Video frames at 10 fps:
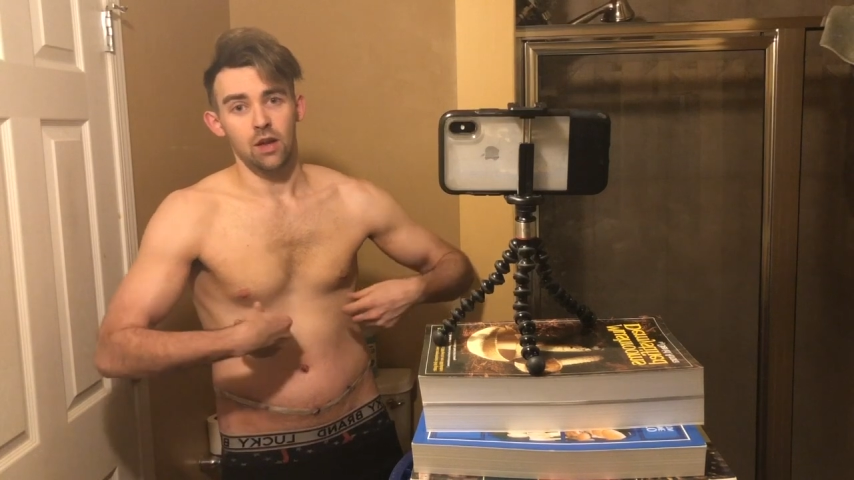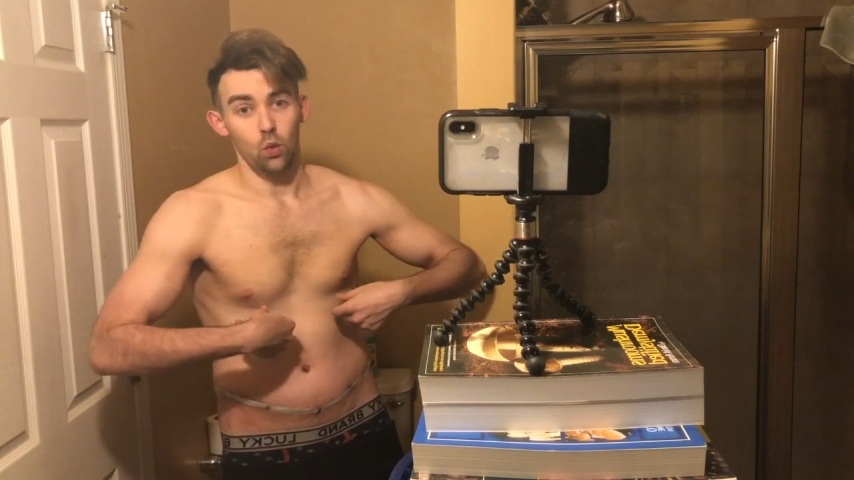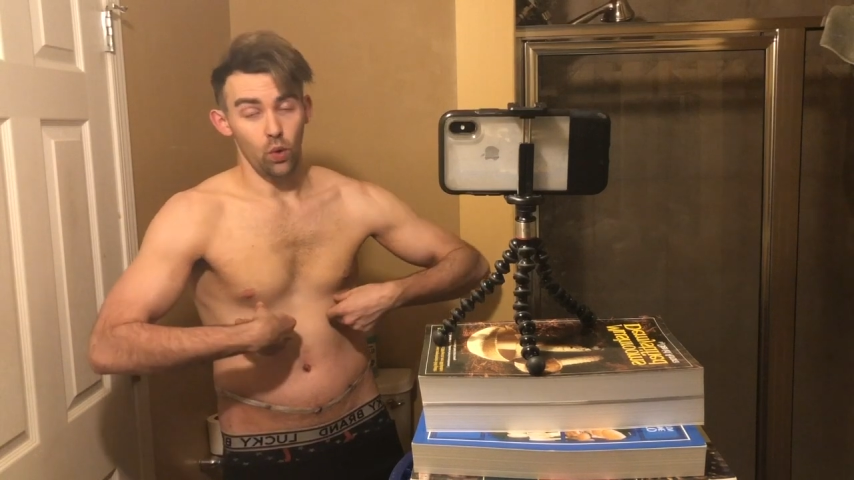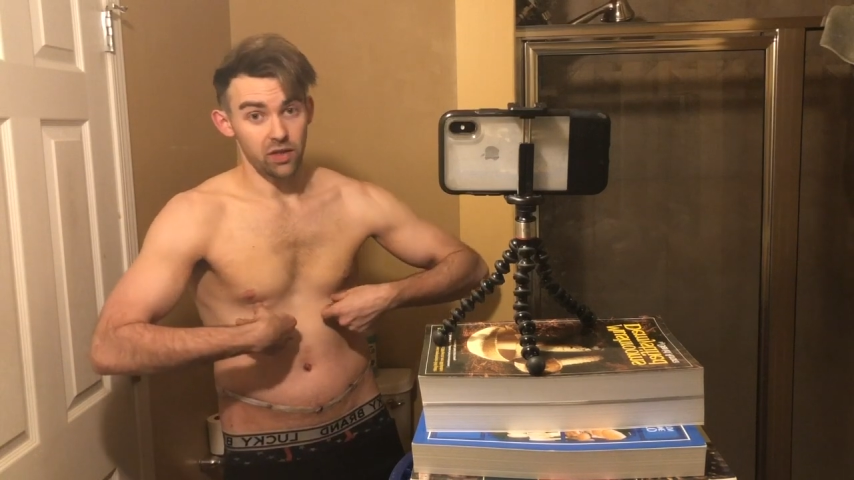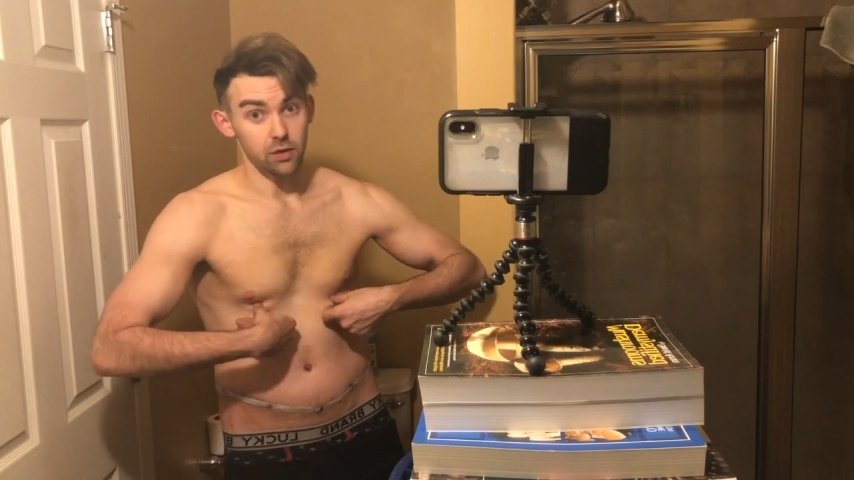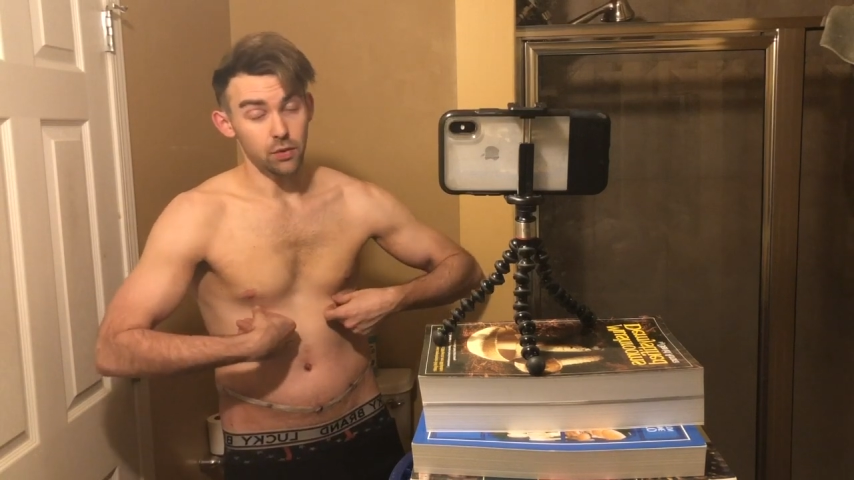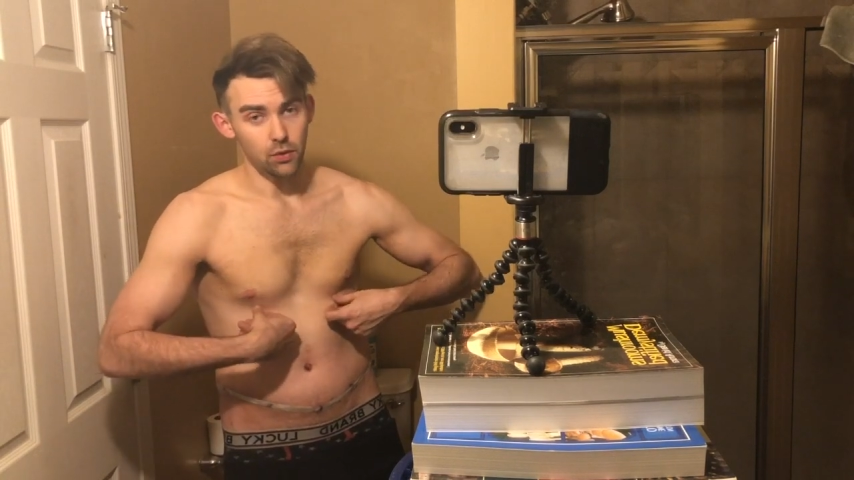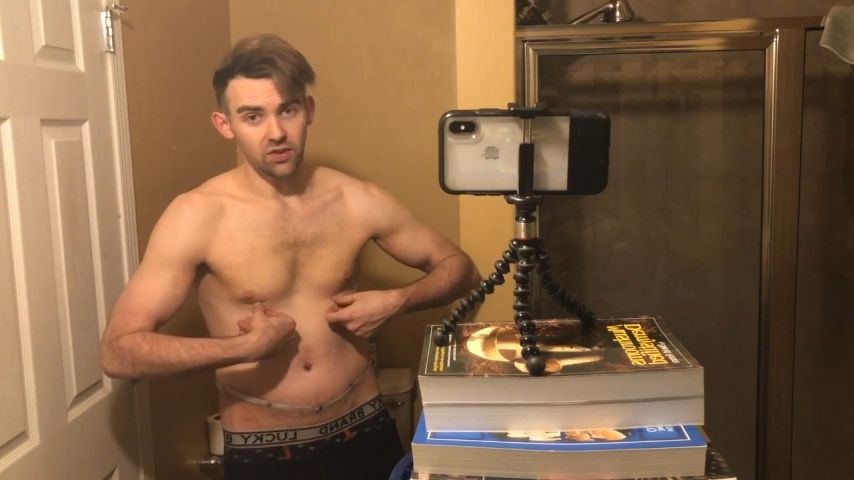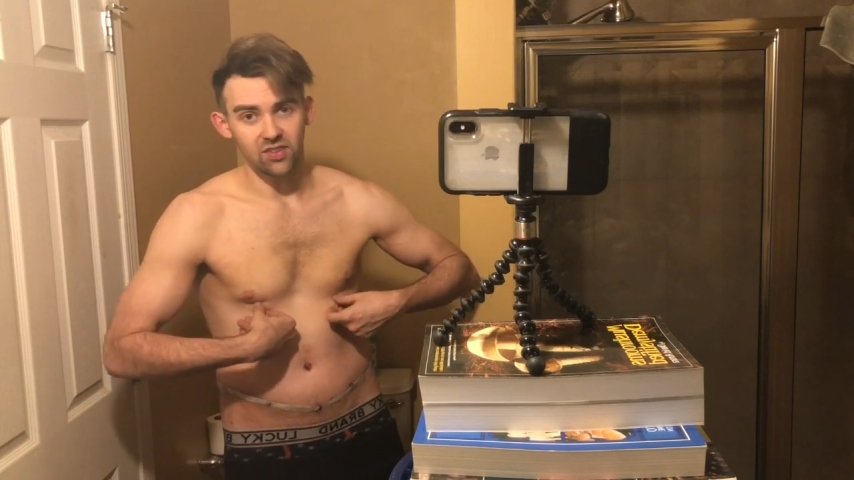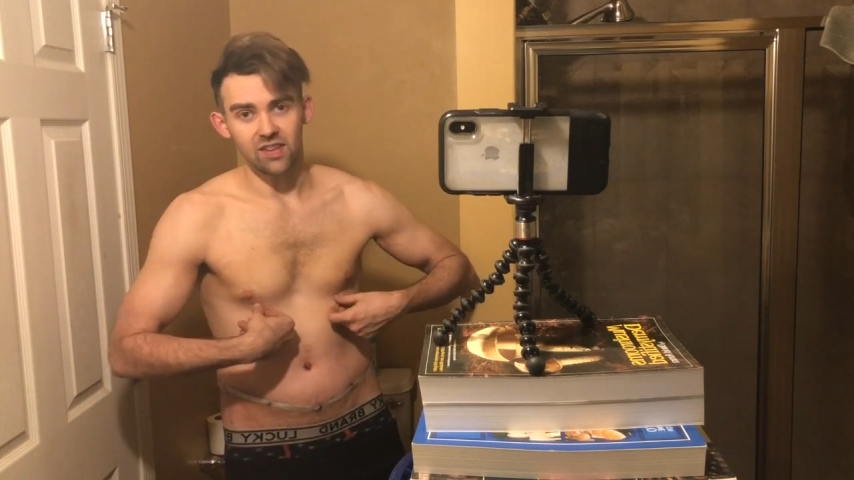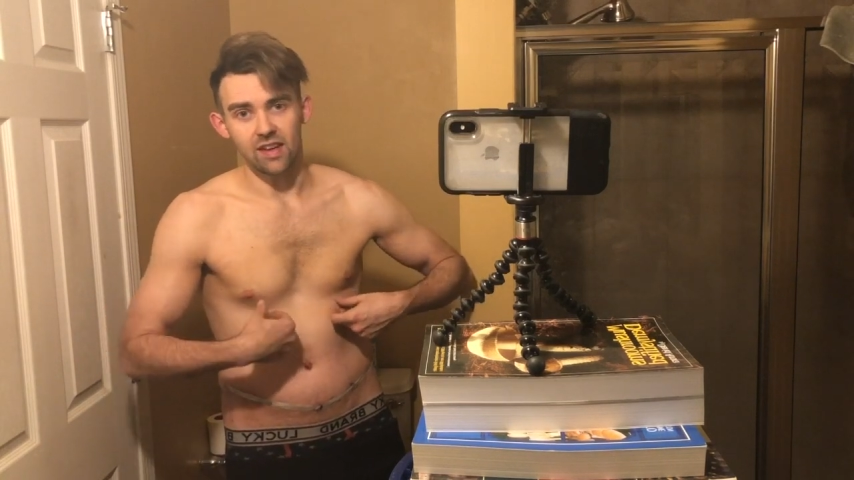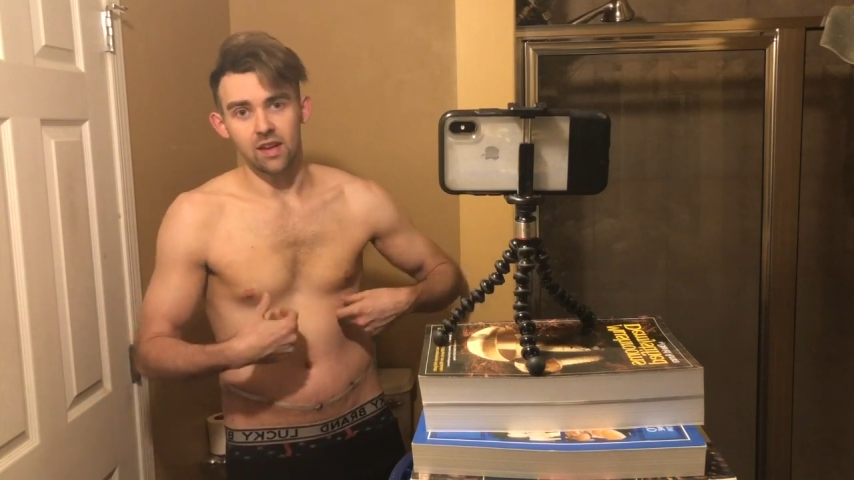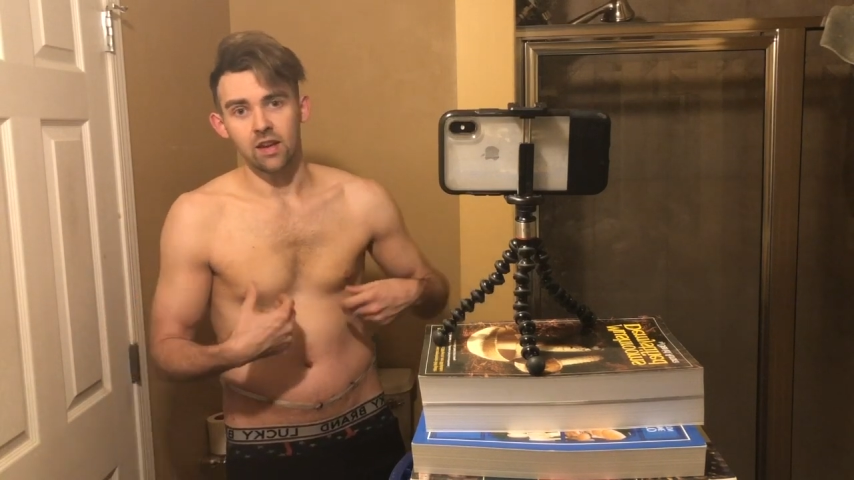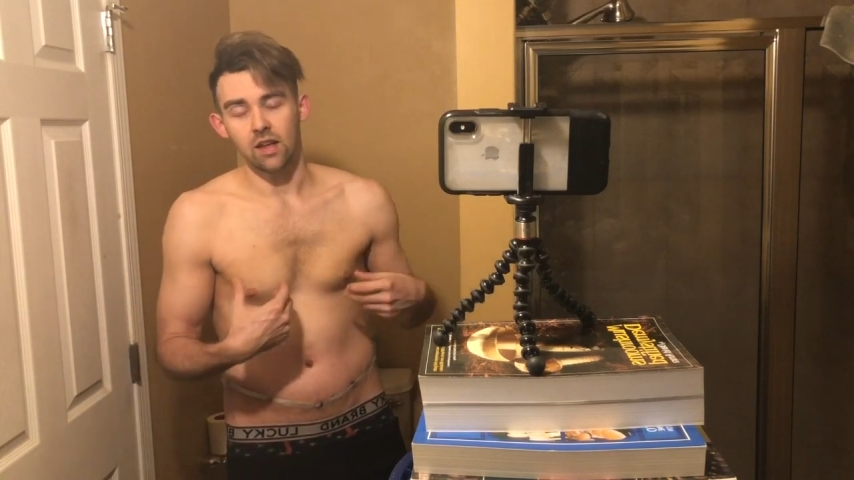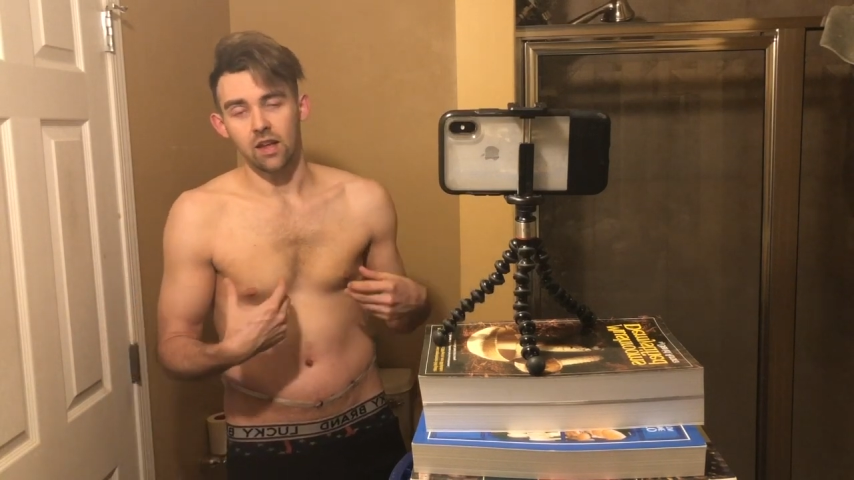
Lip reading: with loose skin